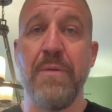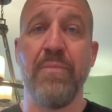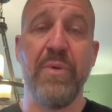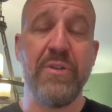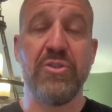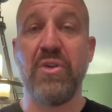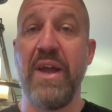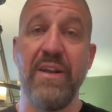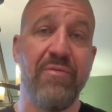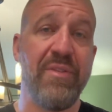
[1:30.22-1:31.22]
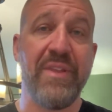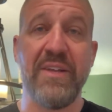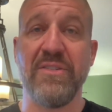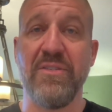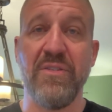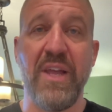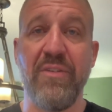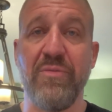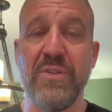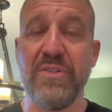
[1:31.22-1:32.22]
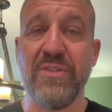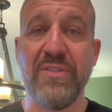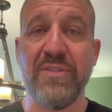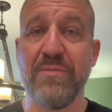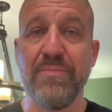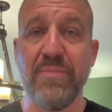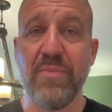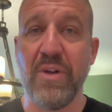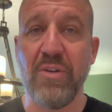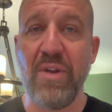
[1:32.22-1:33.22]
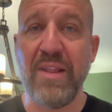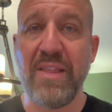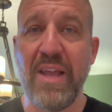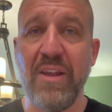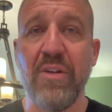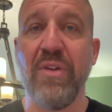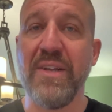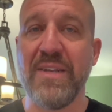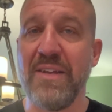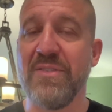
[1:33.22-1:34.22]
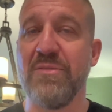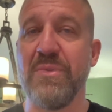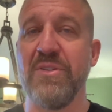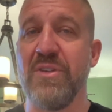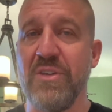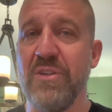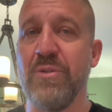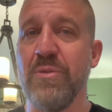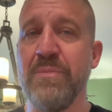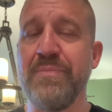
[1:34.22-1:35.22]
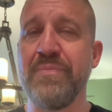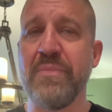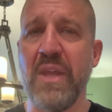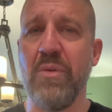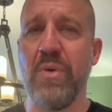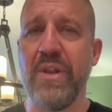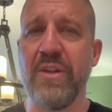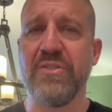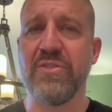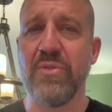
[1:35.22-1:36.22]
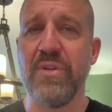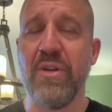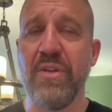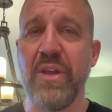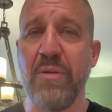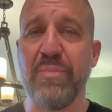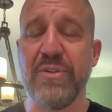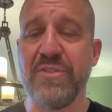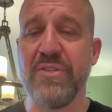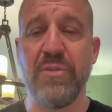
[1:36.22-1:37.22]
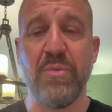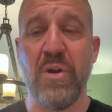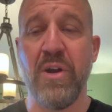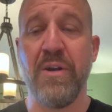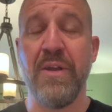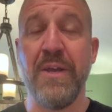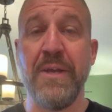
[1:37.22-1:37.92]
when you try different things in your life, which is just a great thing and a great testament to you and what an extraordinary young person you are.